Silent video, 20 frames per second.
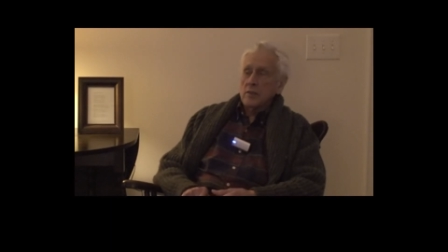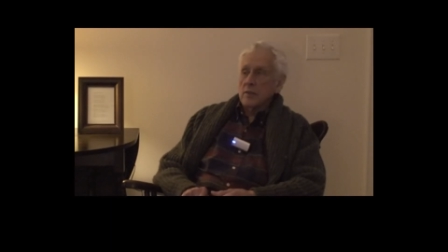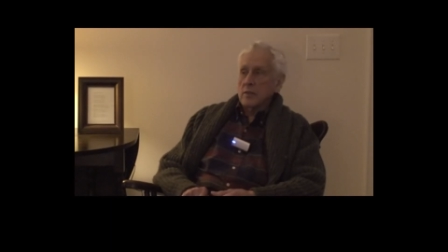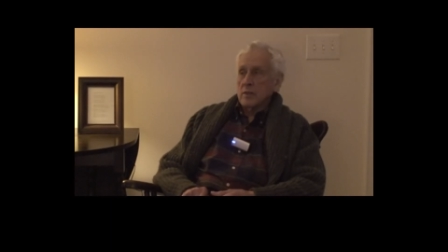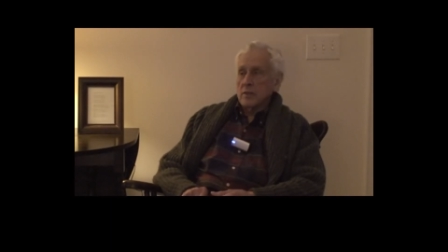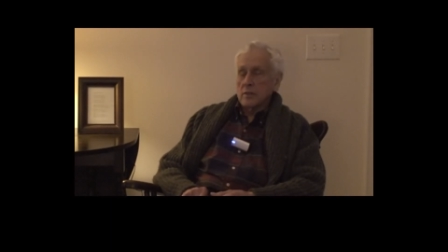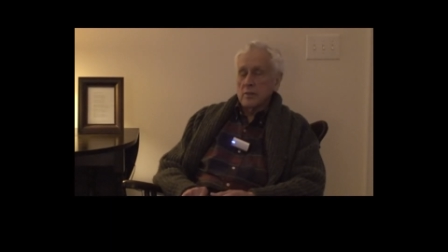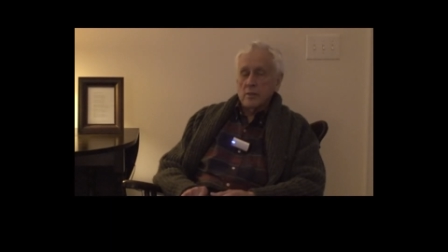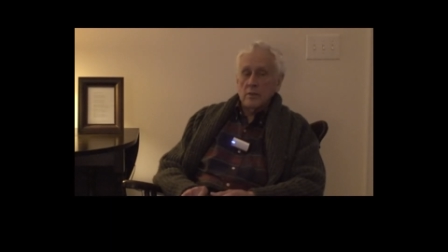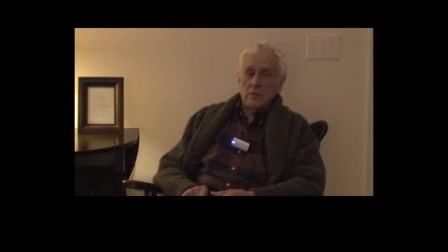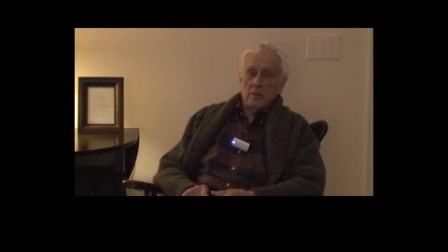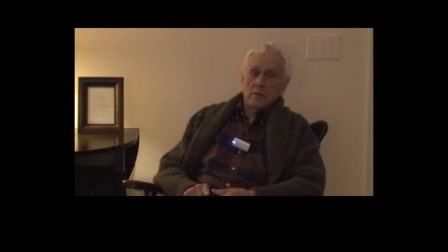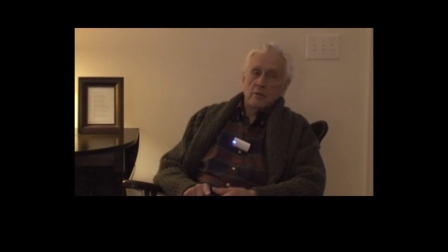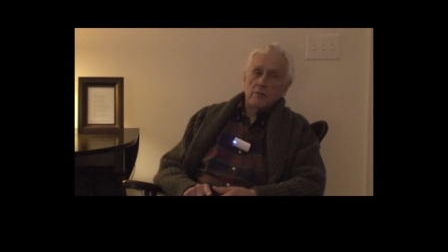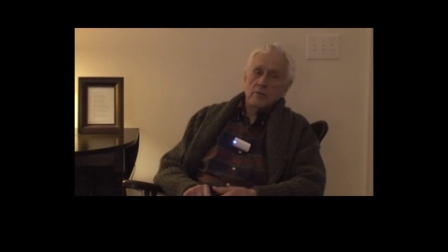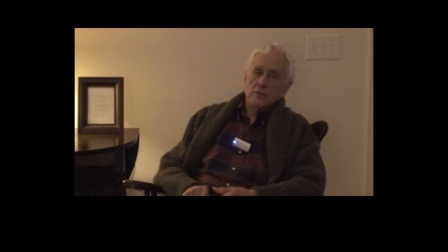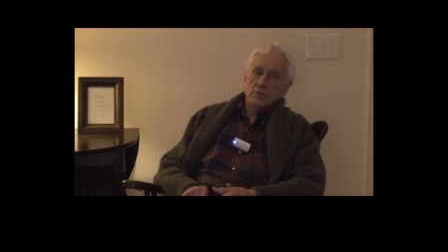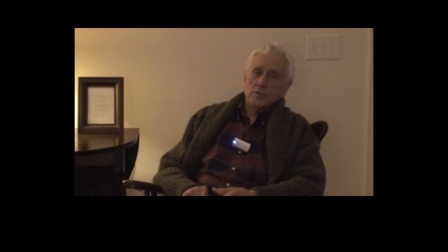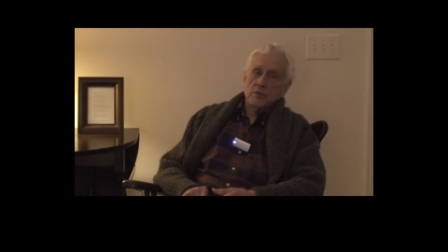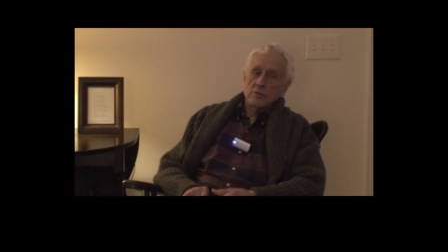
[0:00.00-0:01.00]
uh, her,
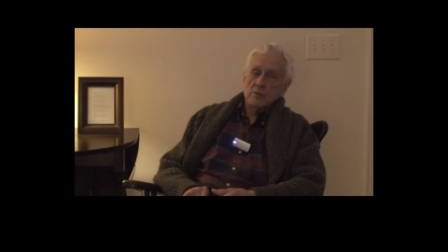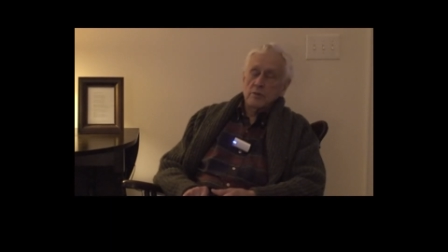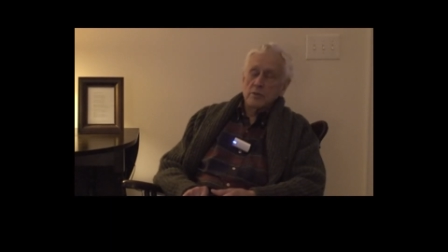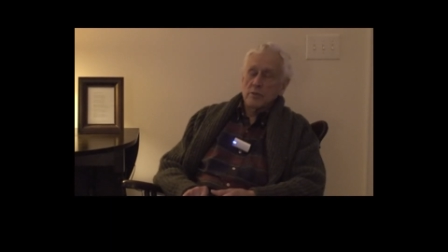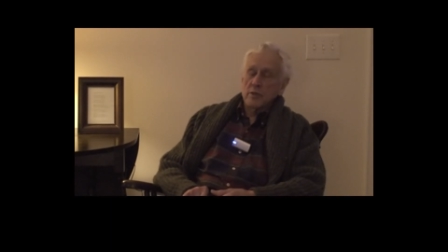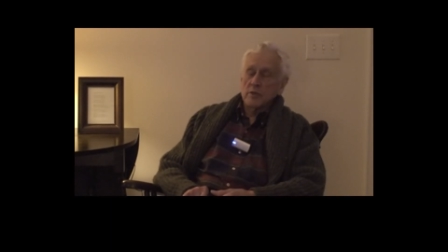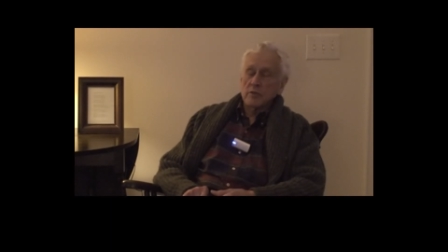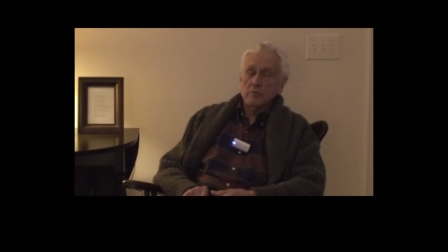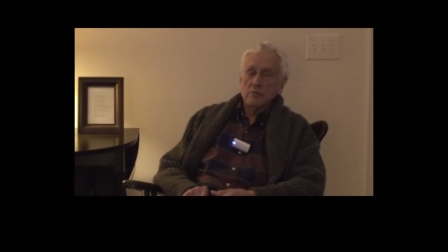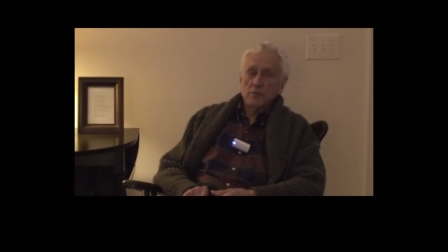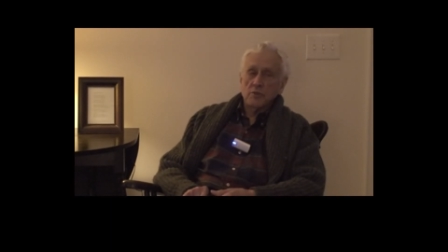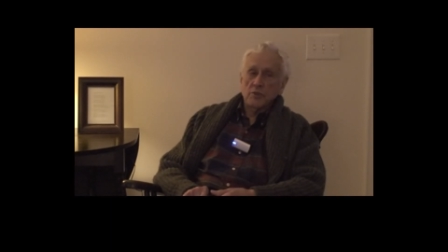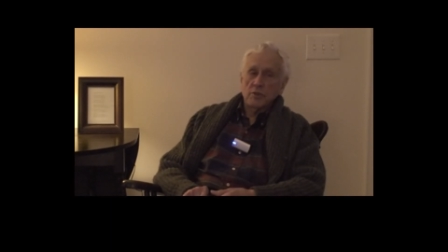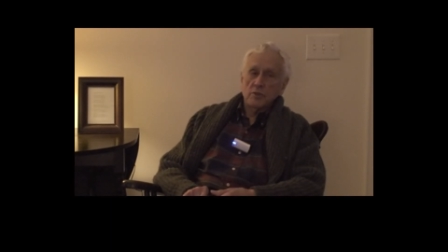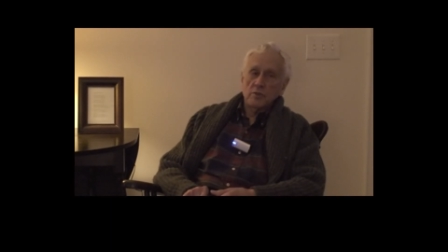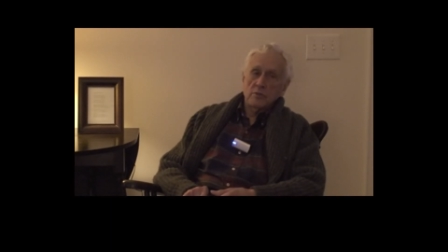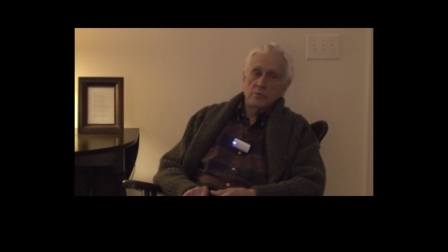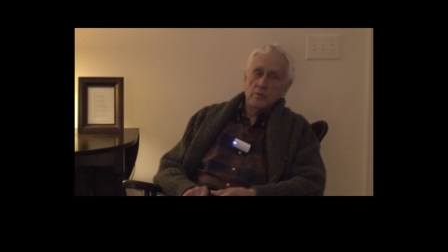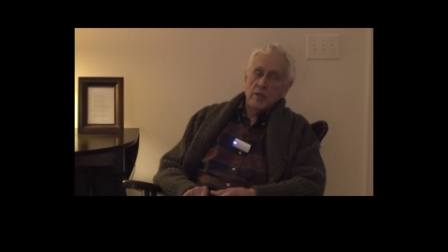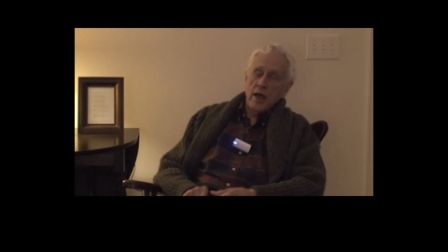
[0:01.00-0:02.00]
her, interest
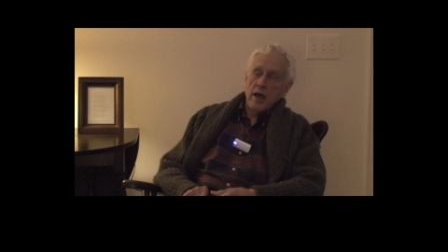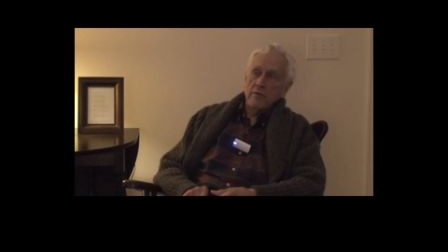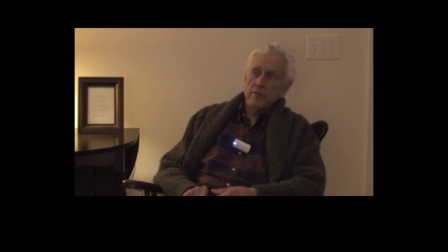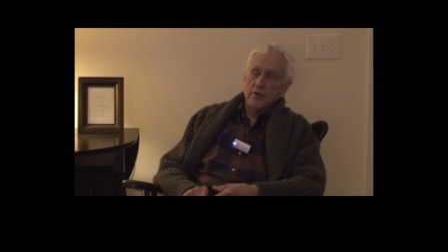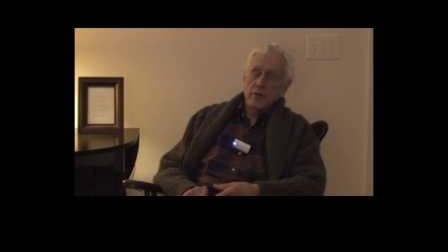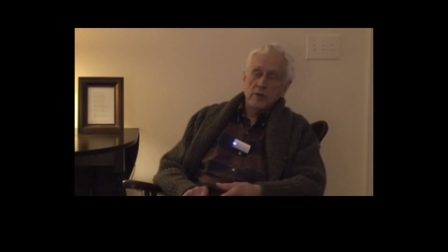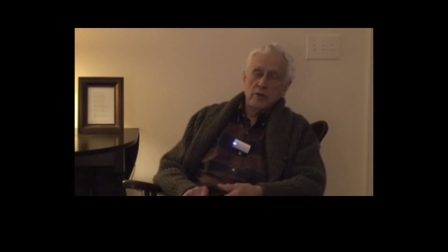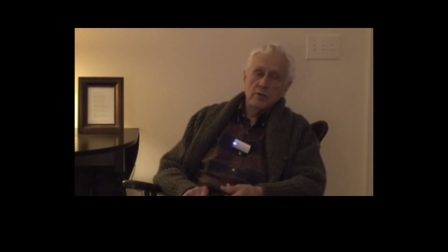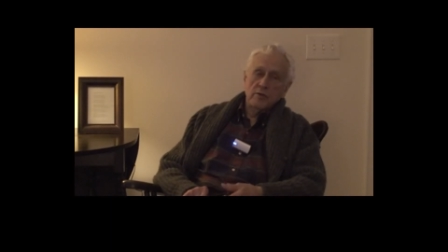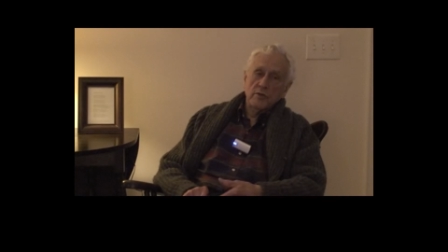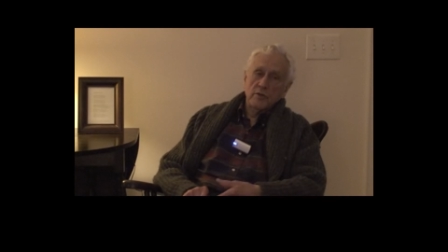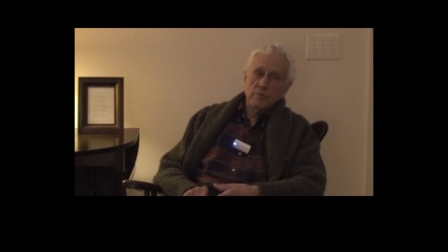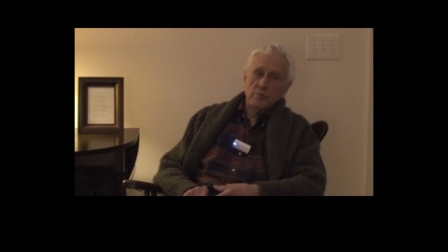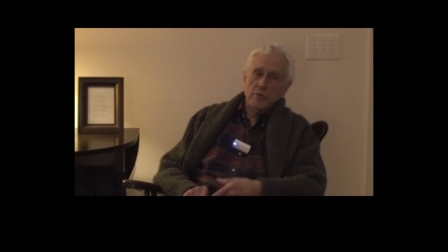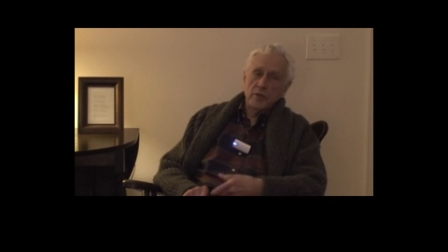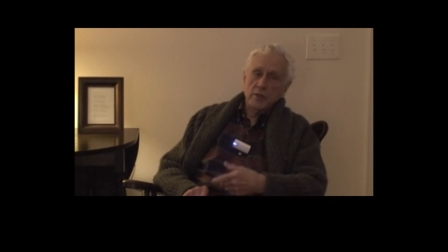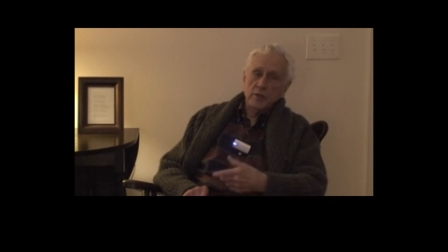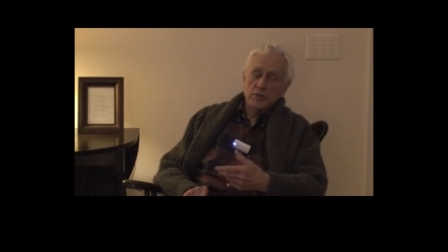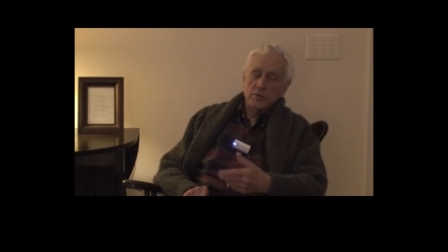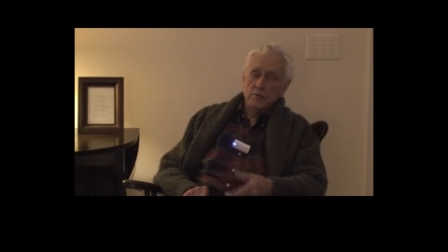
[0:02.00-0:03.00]
in African
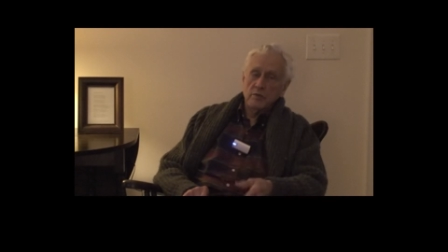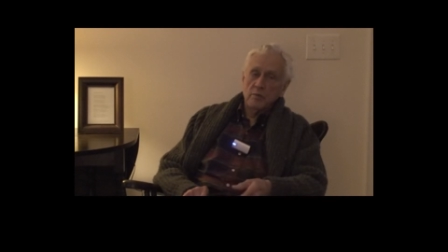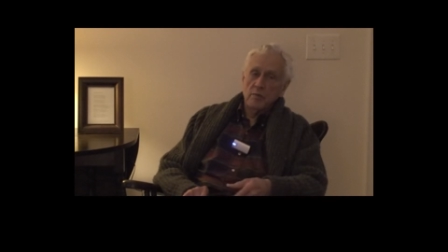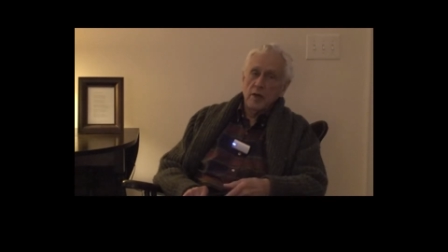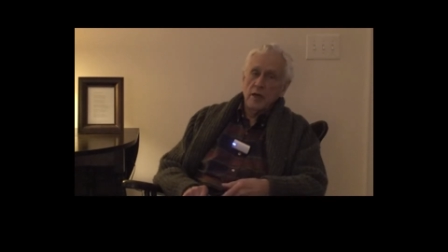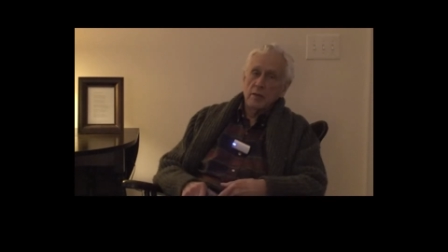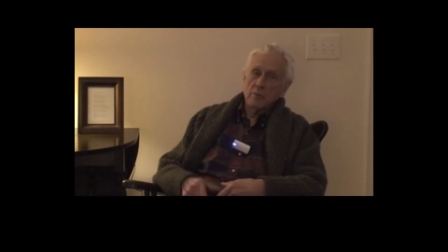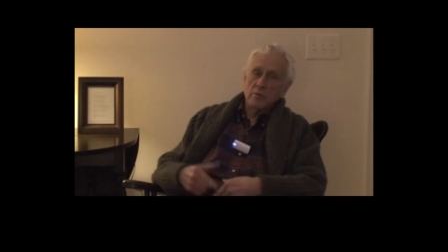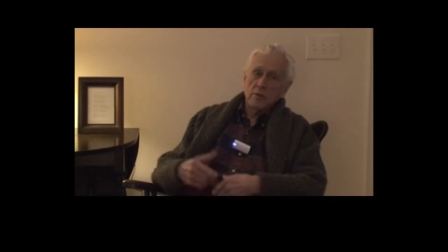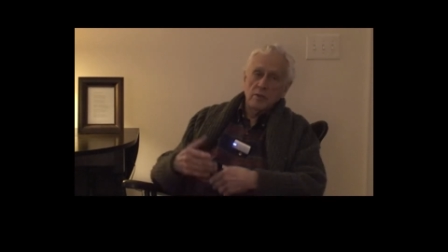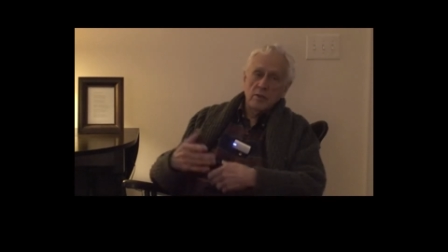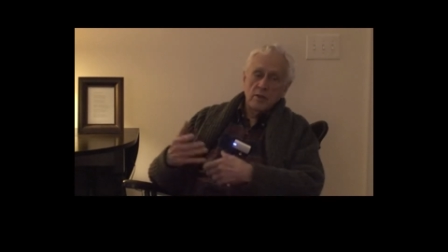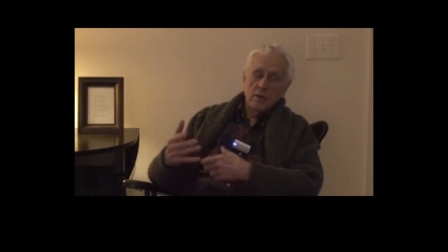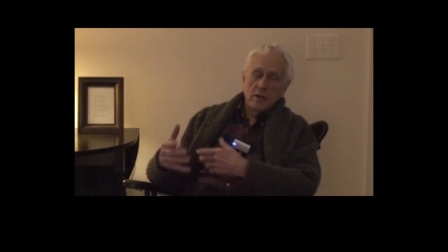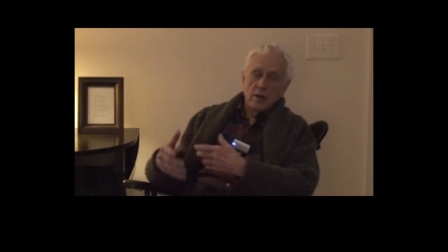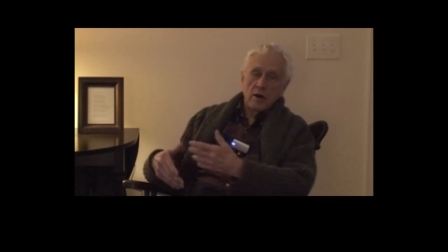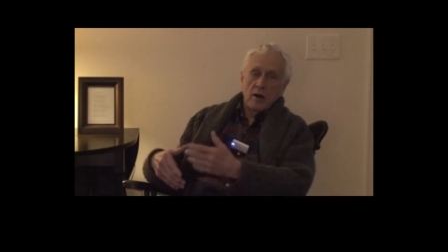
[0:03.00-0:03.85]
interpretation of the Bible,